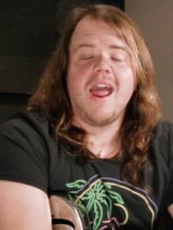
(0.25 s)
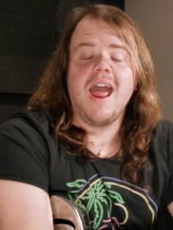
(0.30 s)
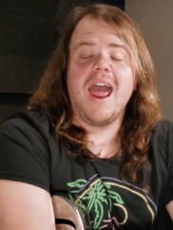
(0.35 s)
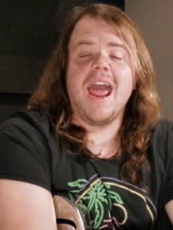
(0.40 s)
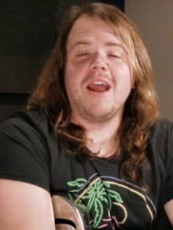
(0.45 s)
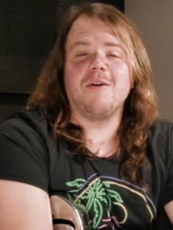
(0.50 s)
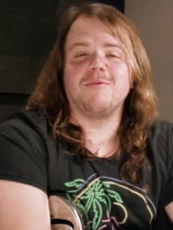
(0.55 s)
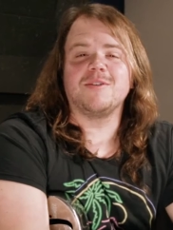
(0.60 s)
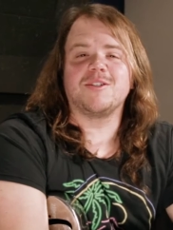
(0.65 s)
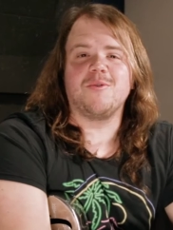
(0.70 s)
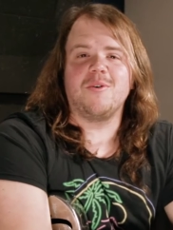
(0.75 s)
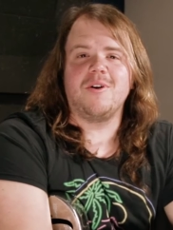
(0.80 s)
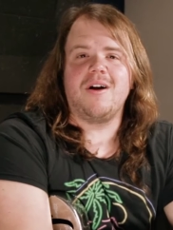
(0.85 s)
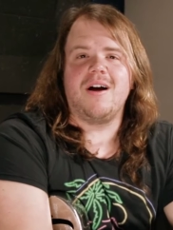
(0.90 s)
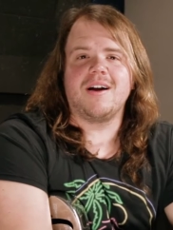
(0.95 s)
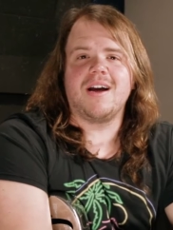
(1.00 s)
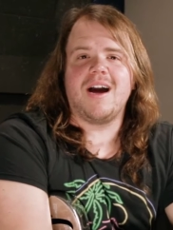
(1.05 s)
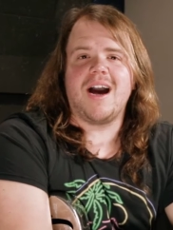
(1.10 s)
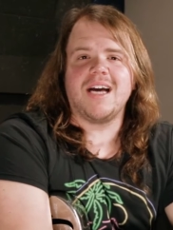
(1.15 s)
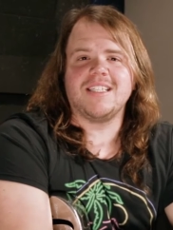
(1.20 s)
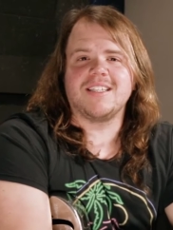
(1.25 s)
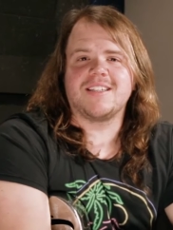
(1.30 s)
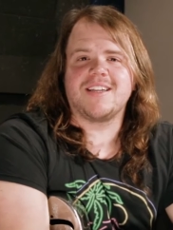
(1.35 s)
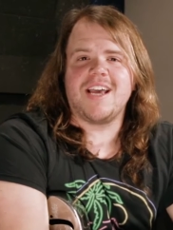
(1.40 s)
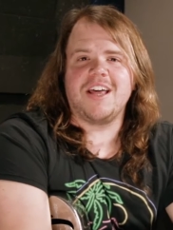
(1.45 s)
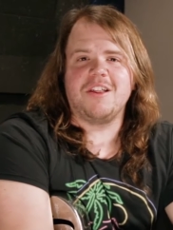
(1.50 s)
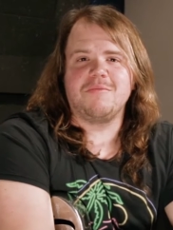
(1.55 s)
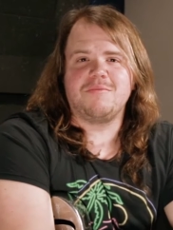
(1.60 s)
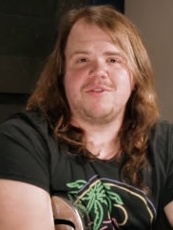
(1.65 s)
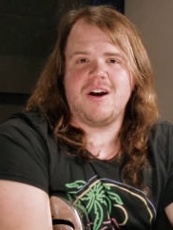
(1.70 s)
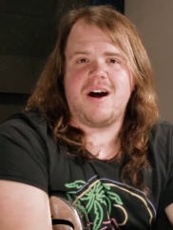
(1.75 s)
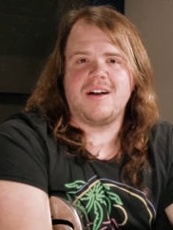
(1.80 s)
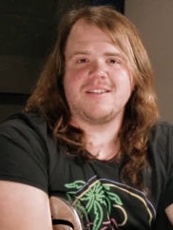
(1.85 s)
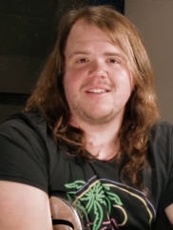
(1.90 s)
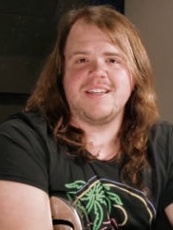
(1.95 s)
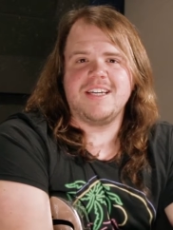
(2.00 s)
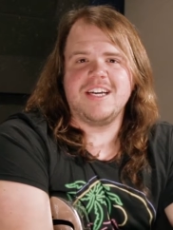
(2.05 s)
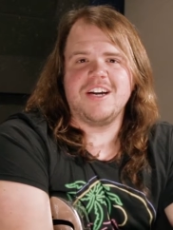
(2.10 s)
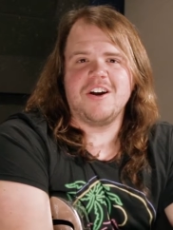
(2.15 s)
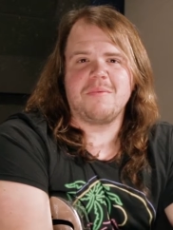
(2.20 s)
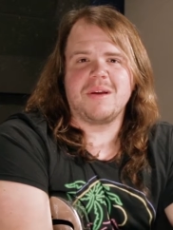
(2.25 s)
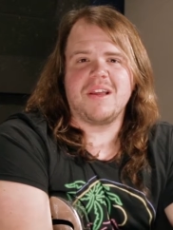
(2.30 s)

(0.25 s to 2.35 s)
Hey, what's going on, guys? It's Caleb Johnson here.